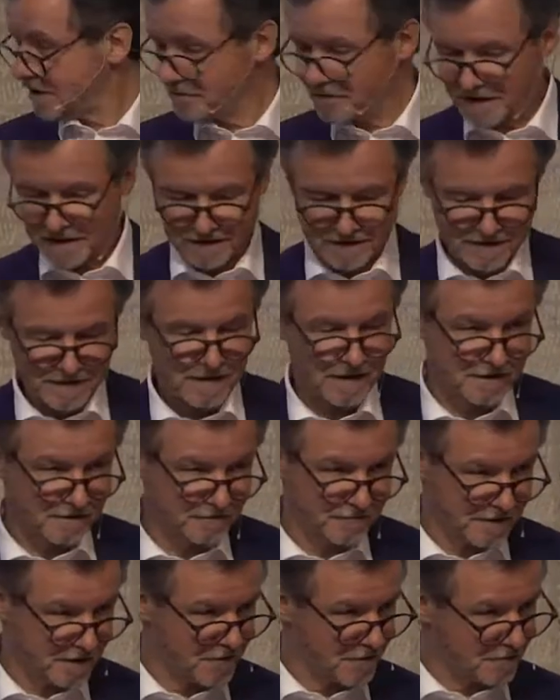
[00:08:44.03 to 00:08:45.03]
we can start.
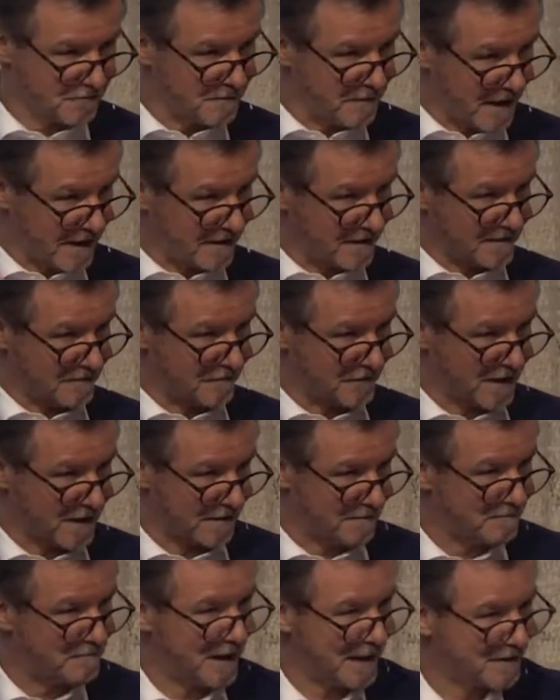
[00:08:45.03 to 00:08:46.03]
We go back, we
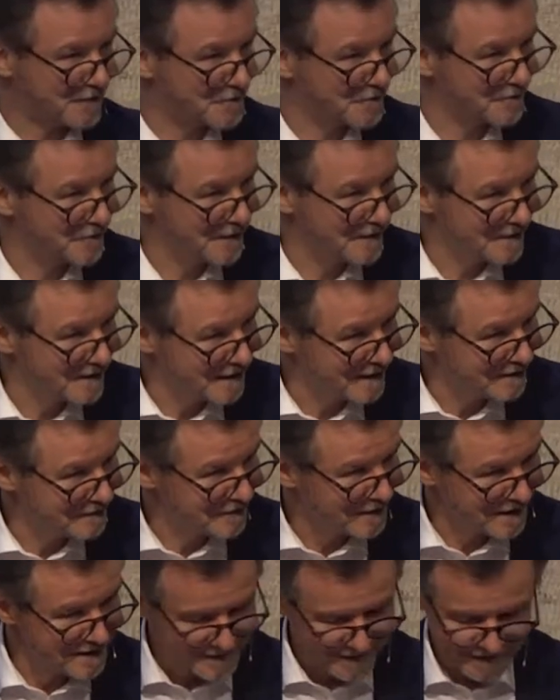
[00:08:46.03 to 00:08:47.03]
come back to
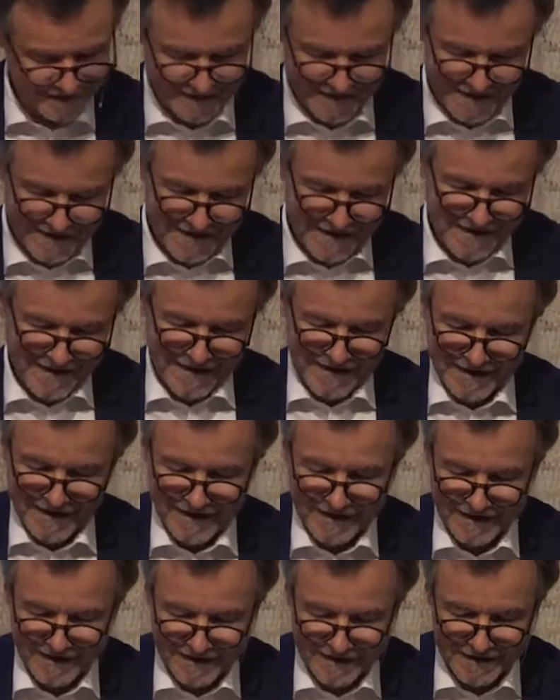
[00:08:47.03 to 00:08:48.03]
Philadelphia,
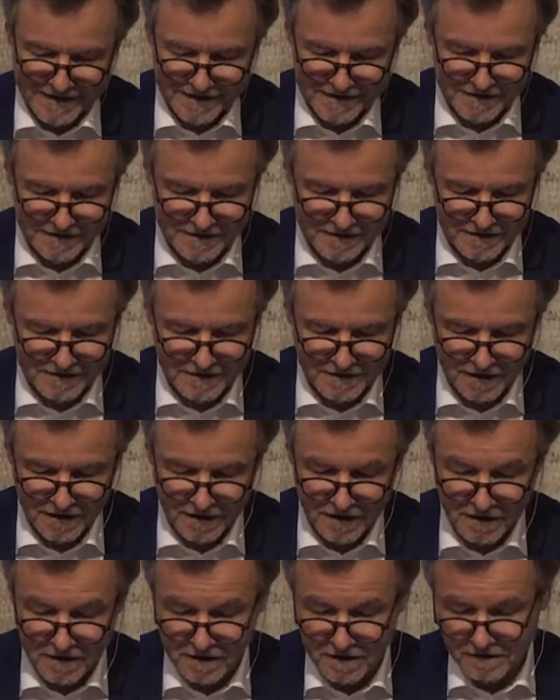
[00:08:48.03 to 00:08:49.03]
and
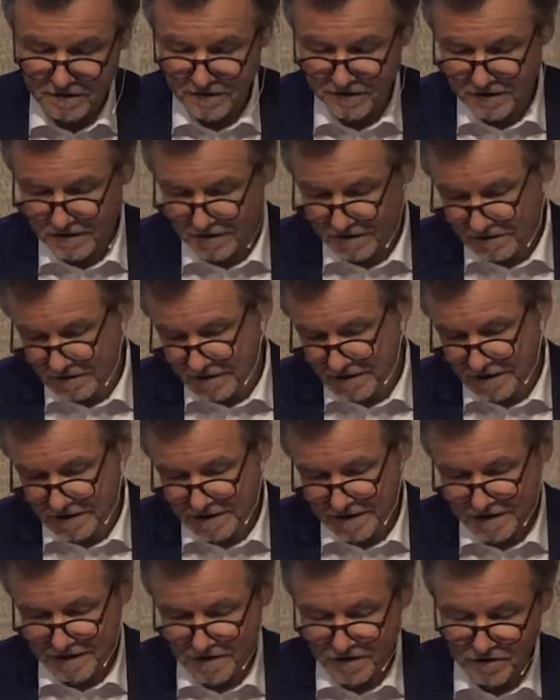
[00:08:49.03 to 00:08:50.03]
uh,
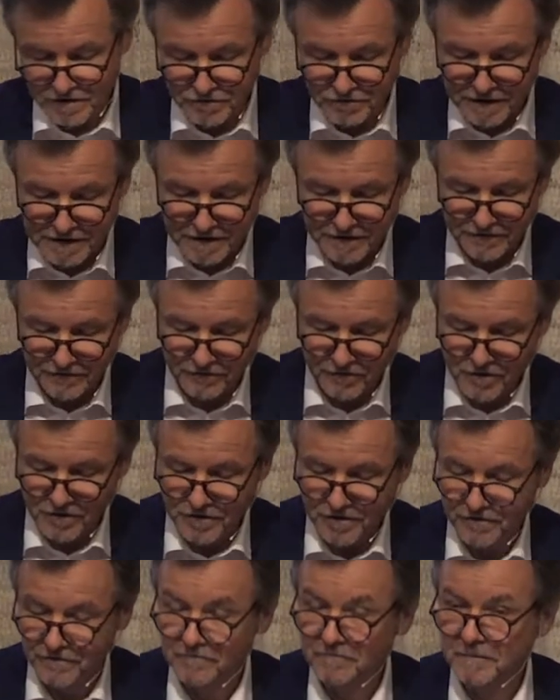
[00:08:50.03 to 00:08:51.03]
this is the
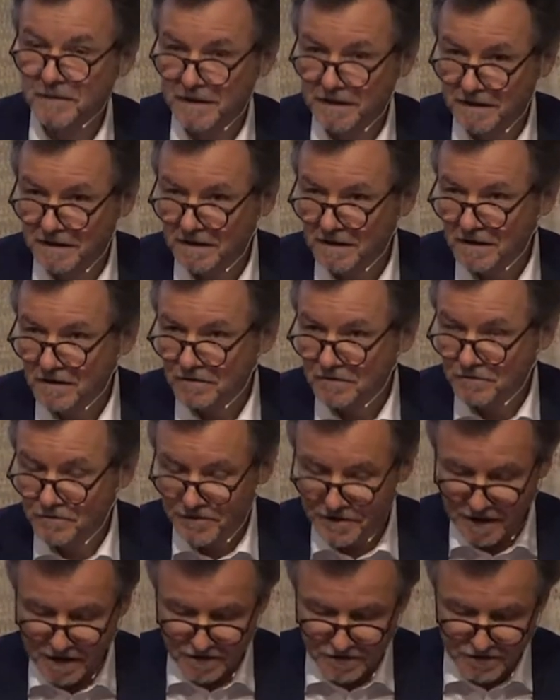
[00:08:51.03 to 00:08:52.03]
24th of May
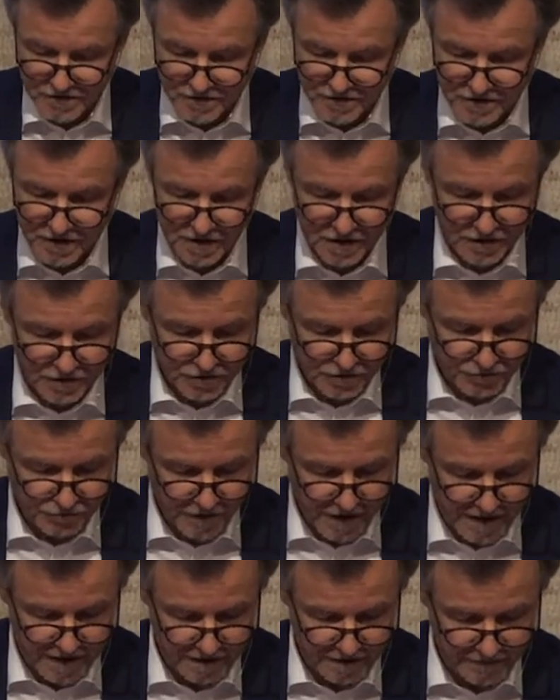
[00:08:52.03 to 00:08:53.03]

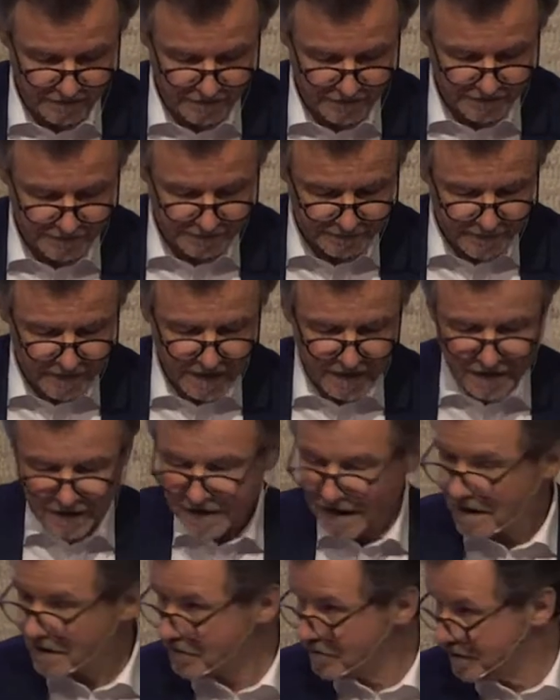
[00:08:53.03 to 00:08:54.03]
2012.
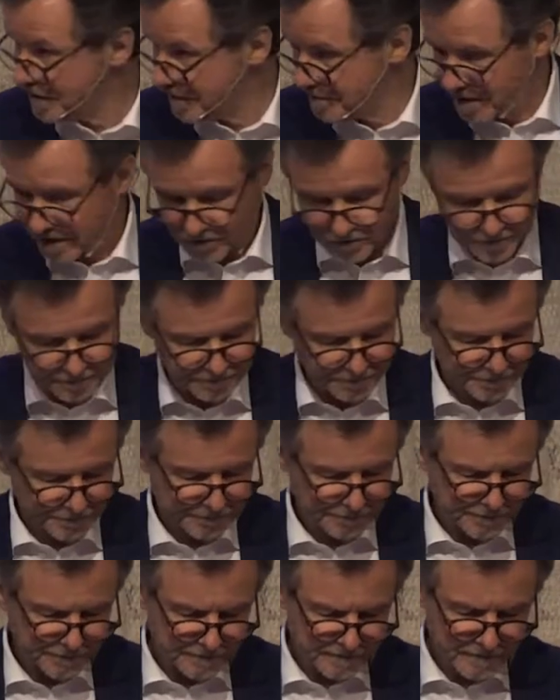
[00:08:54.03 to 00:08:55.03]
Caro Libero,
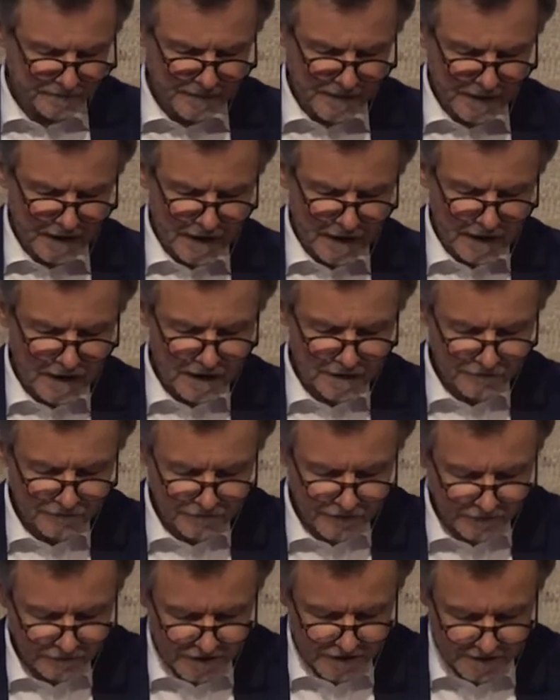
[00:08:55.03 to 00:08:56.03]
I have
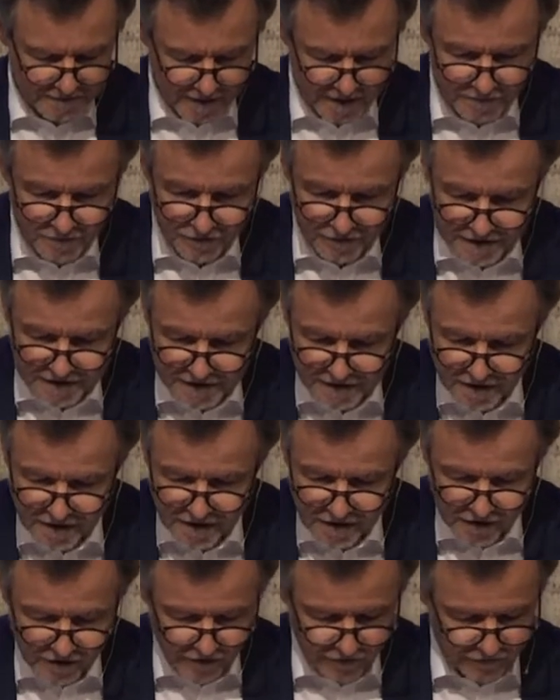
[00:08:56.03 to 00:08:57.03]
vivid memories
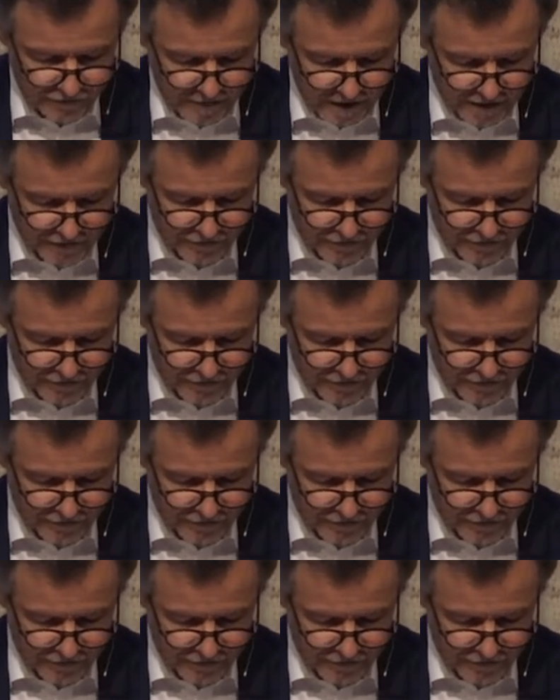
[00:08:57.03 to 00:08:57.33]
of my